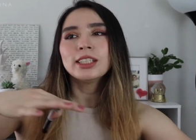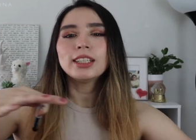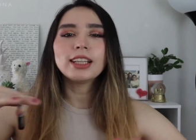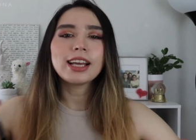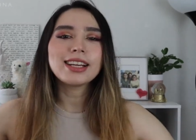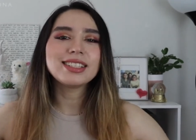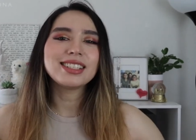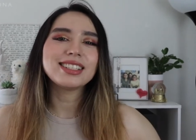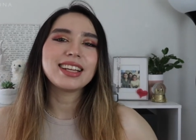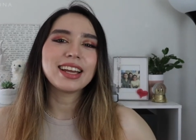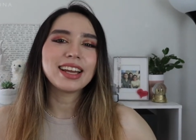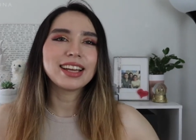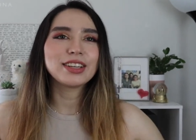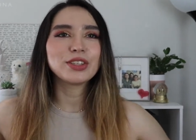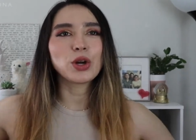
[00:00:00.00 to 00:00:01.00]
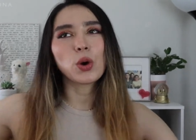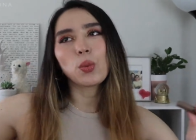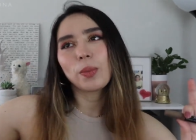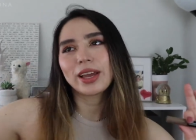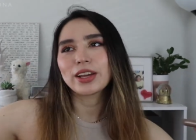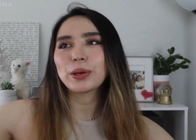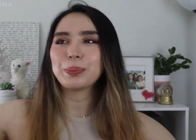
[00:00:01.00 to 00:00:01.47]
lazy day, no
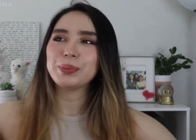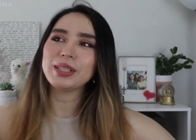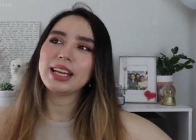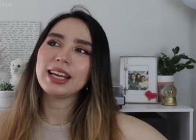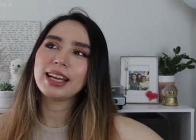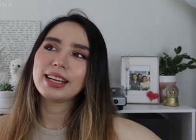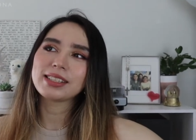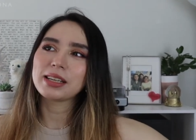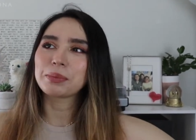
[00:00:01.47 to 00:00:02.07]
makeup days.